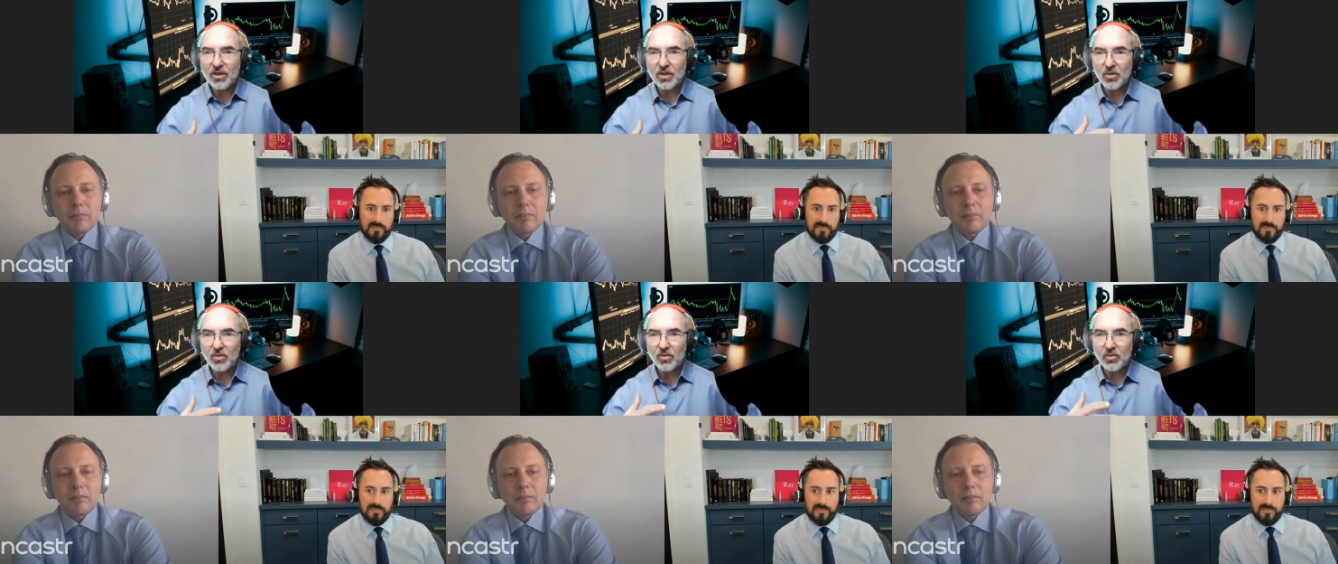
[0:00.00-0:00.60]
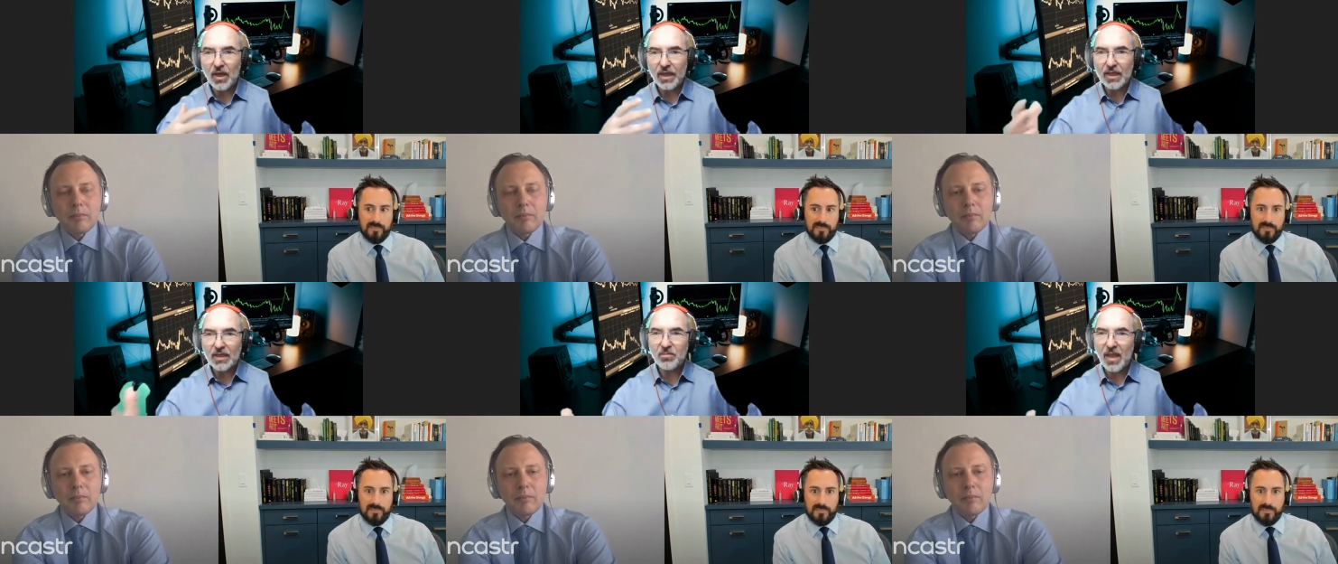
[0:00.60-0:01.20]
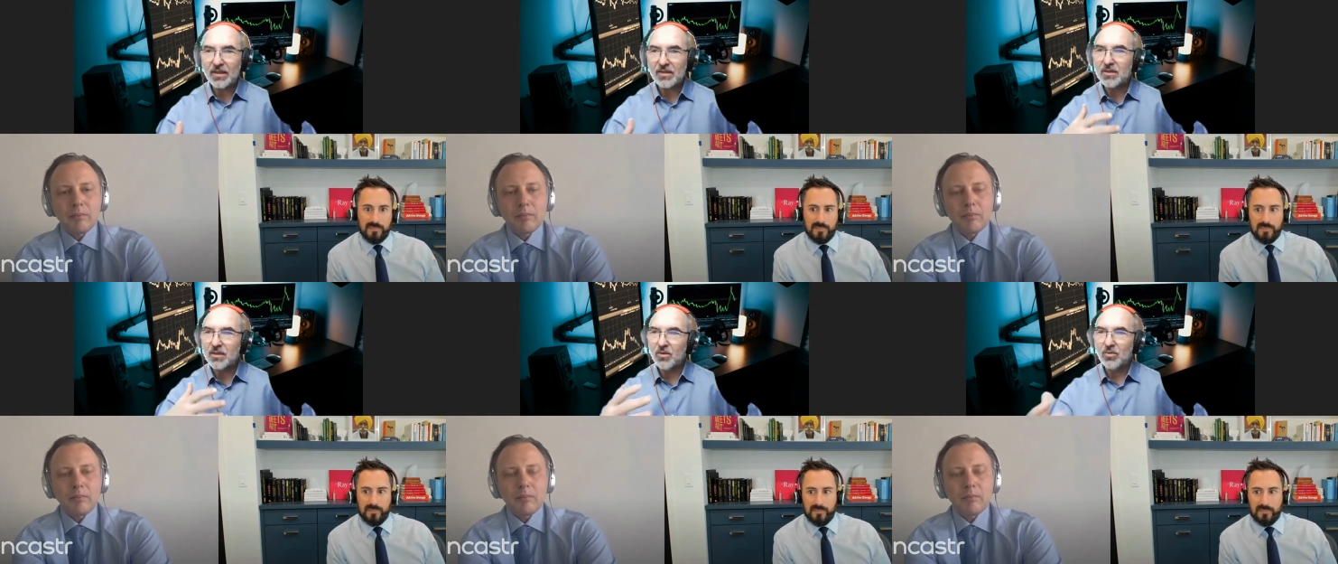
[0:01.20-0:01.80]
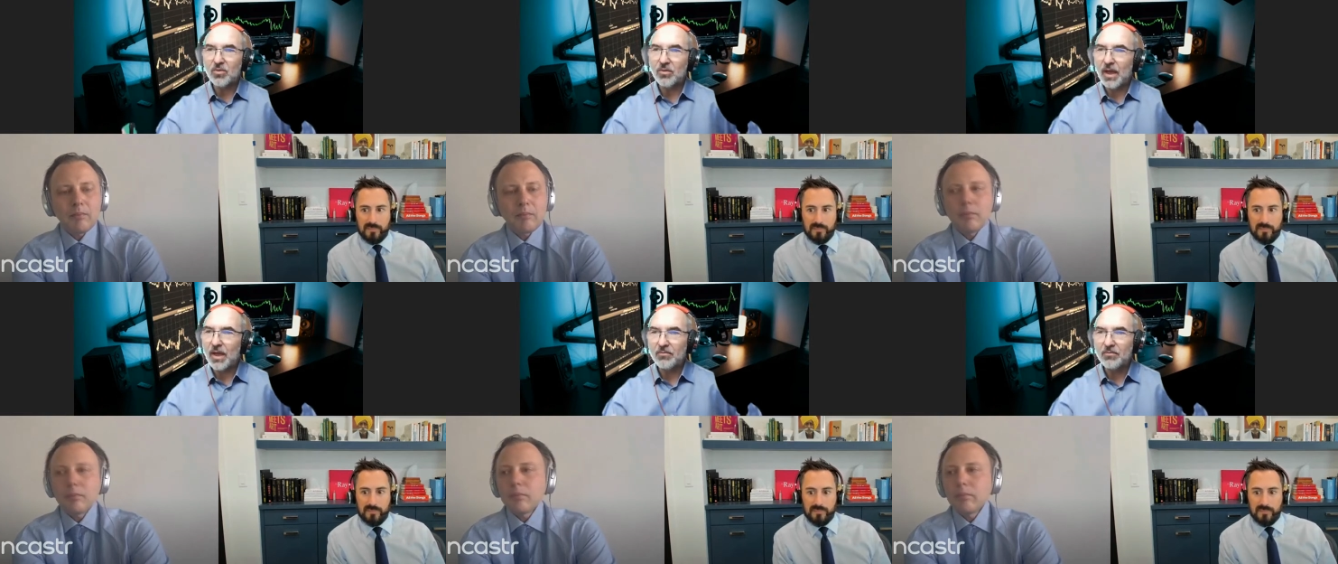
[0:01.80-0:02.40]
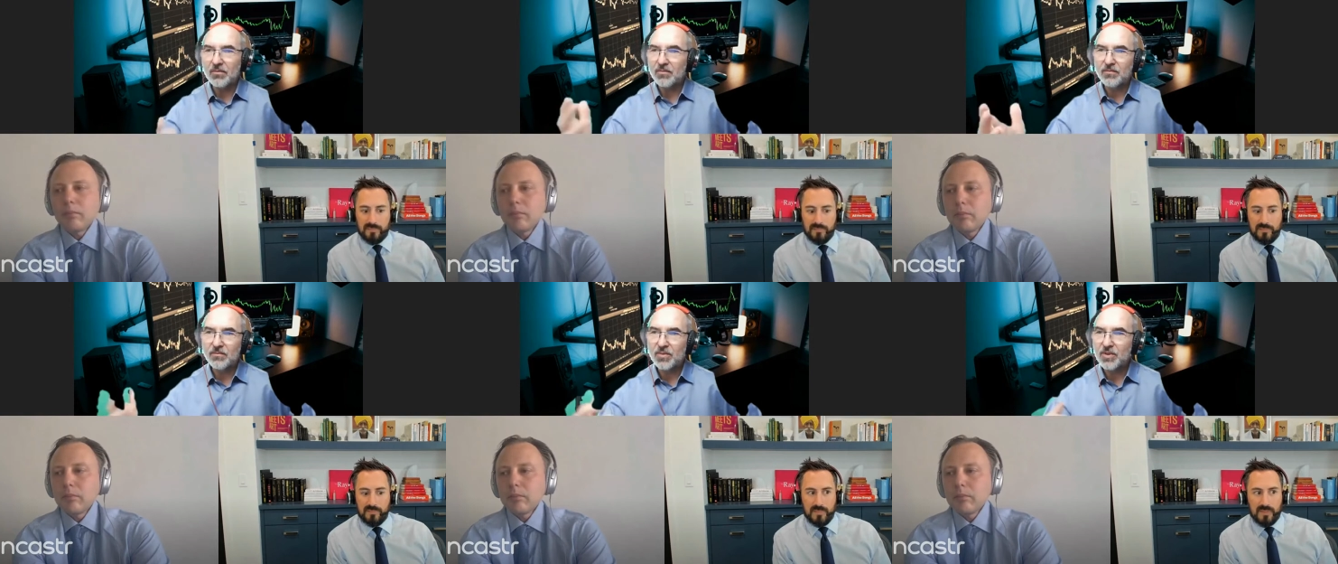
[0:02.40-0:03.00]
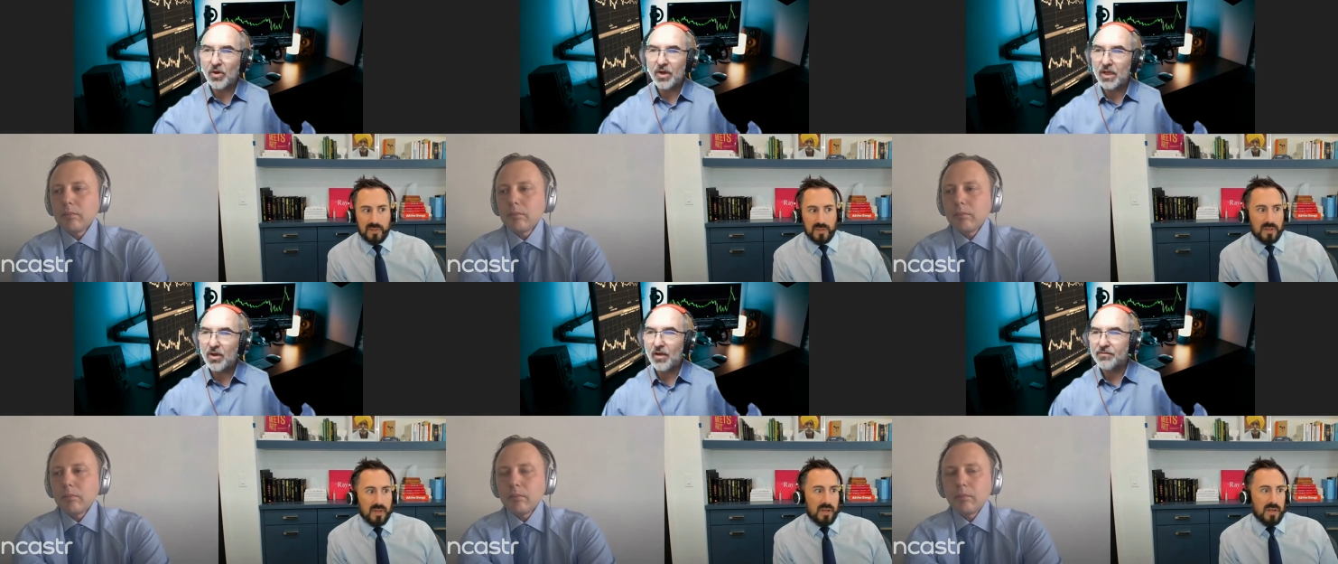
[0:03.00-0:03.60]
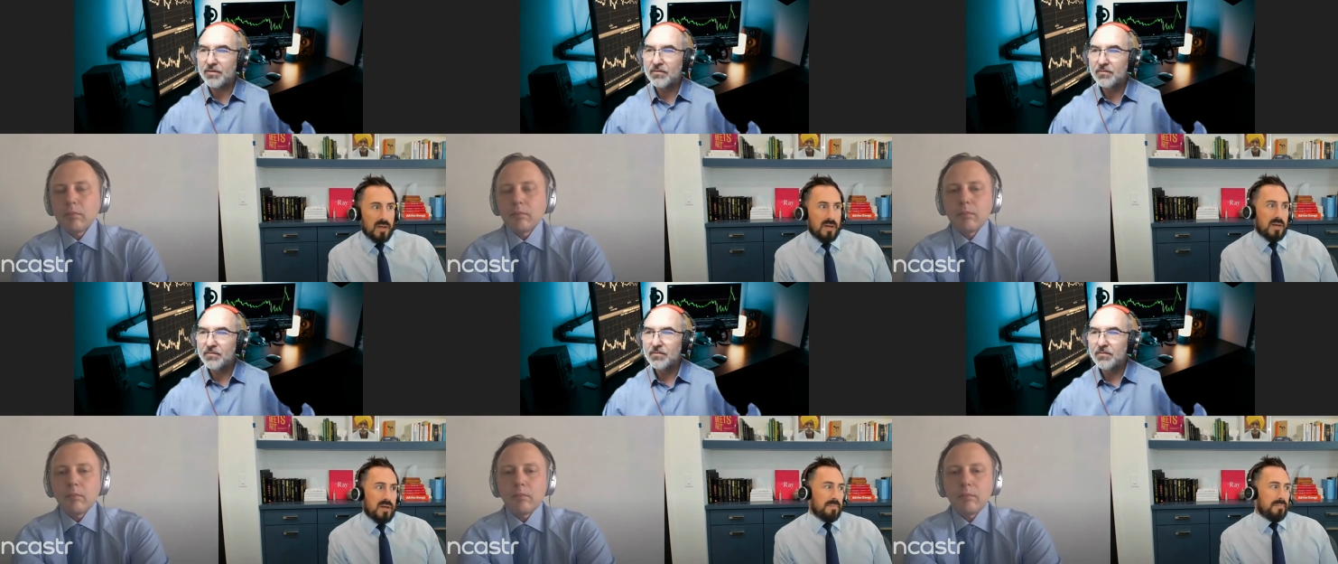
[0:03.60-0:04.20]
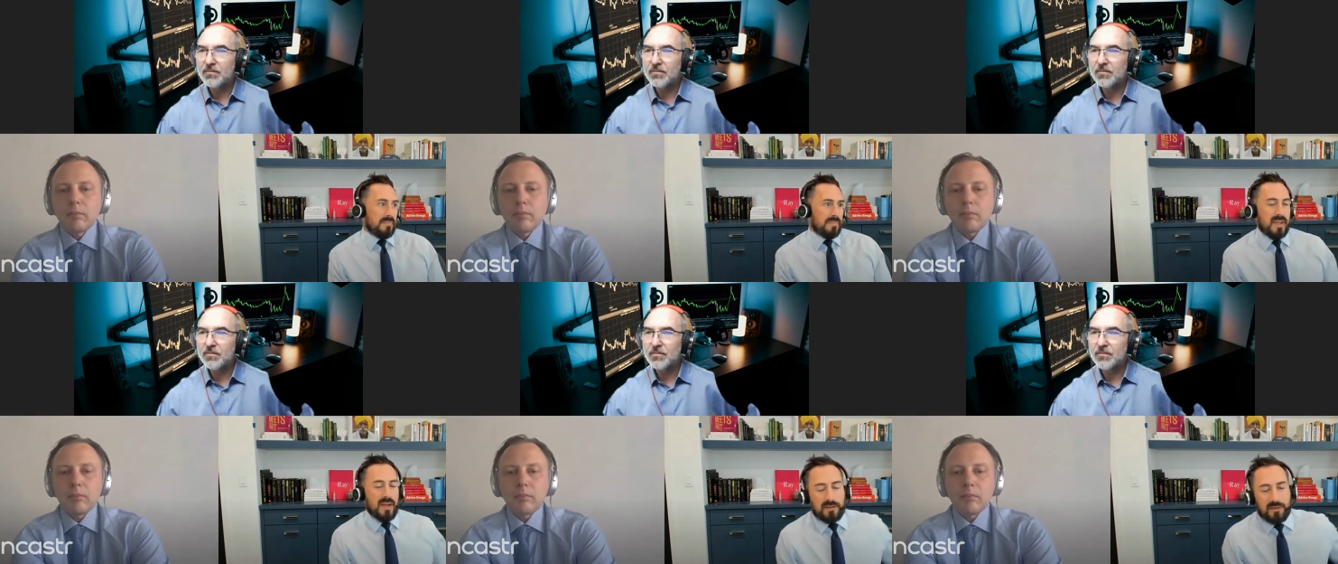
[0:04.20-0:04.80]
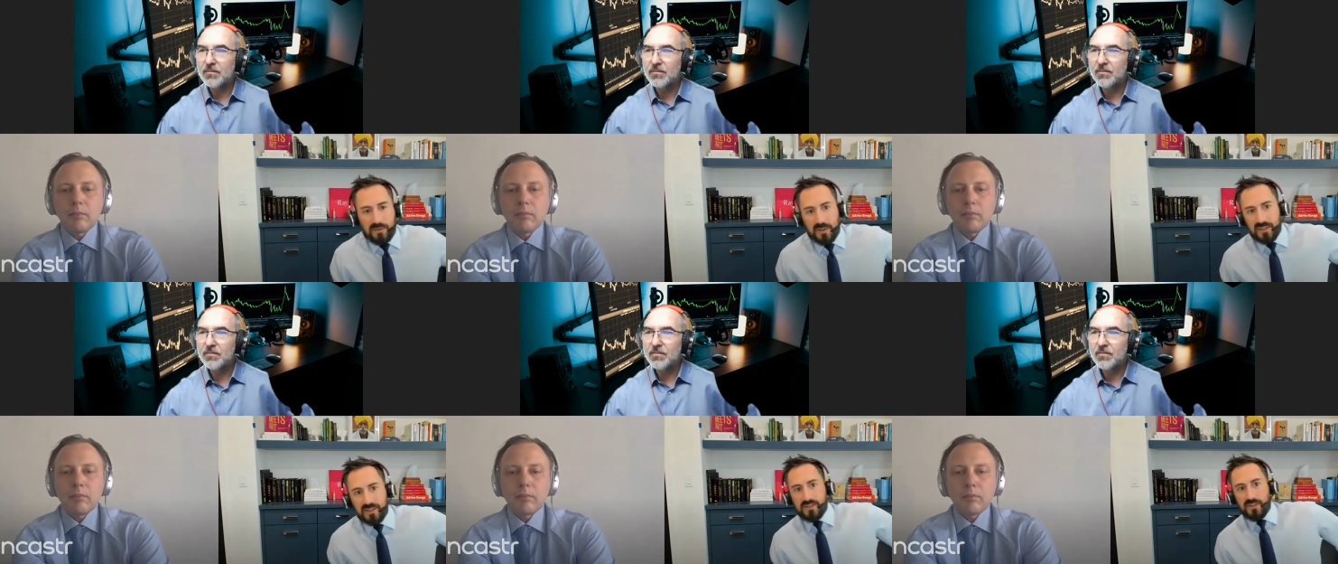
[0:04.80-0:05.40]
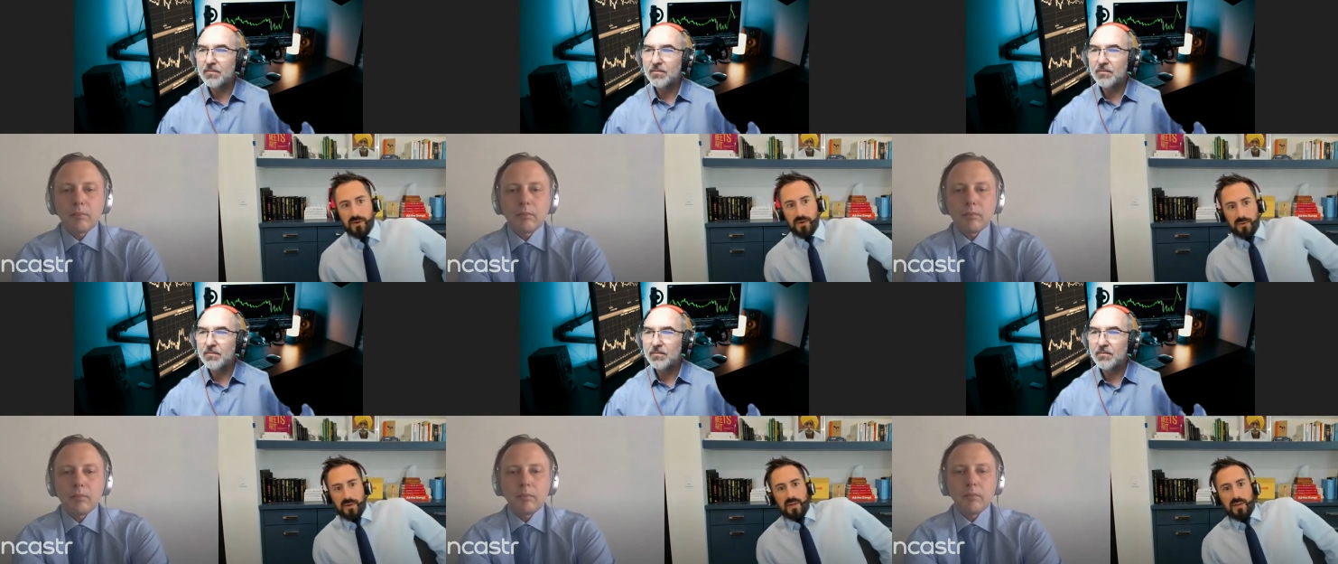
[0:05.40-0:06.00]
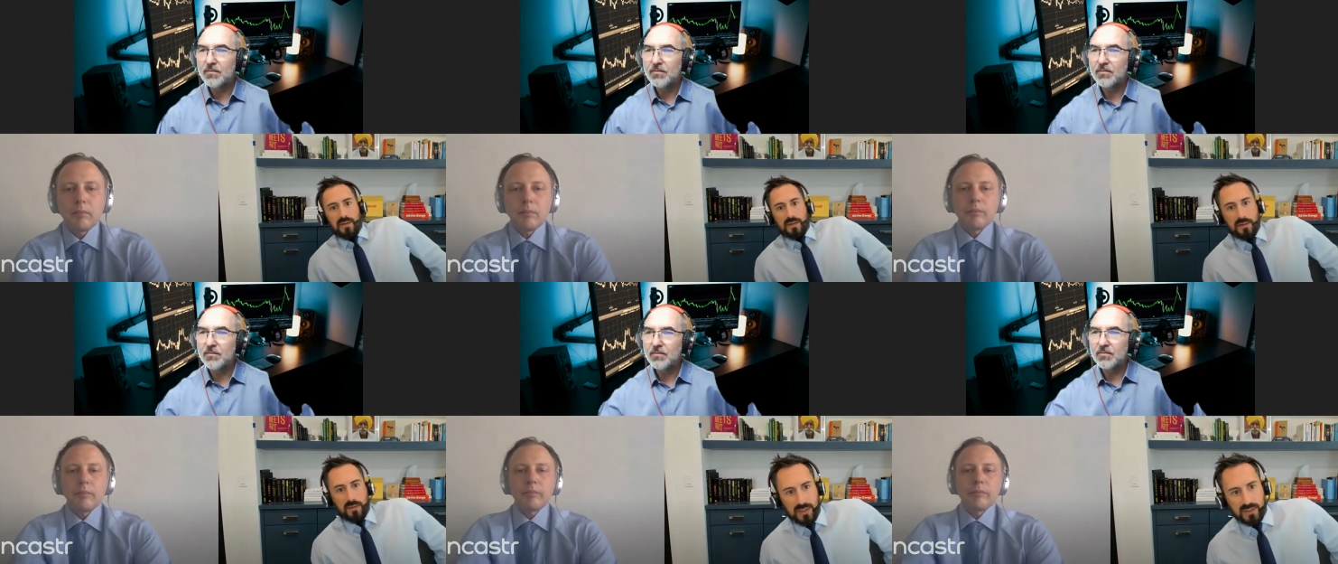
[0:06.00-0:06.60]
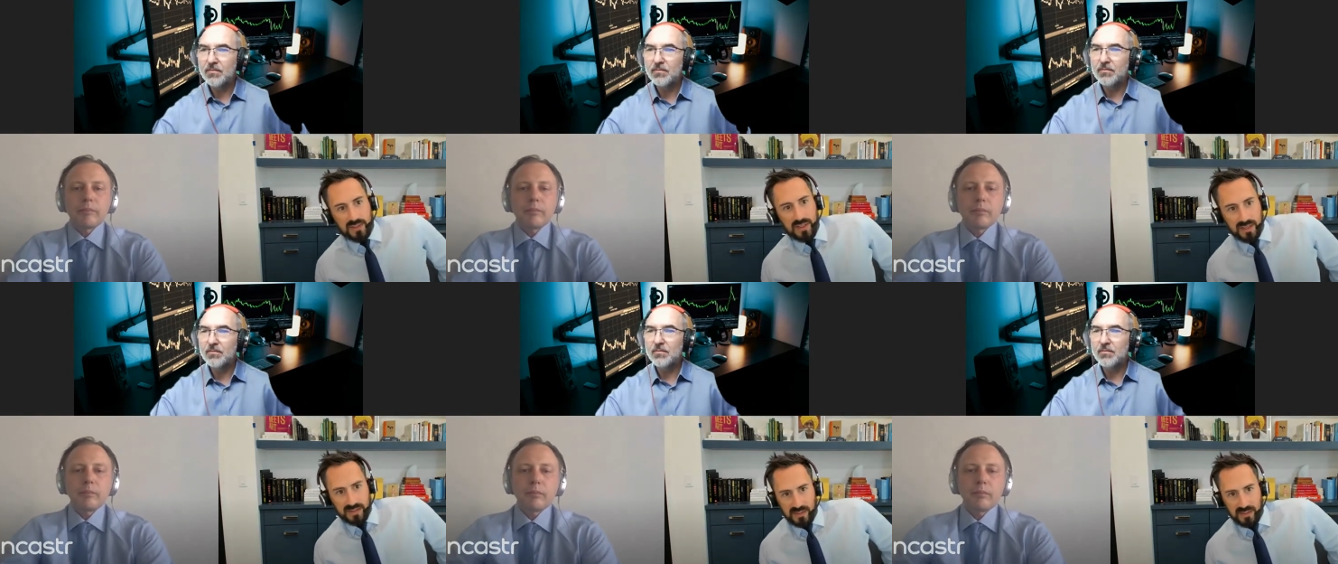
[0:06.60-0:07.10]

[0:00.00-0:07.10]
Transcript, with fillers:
Speaker 1: you, I guess, then to um, starting it
Speaker 2: off? Um, yeah, great question. So, quickly, I guess,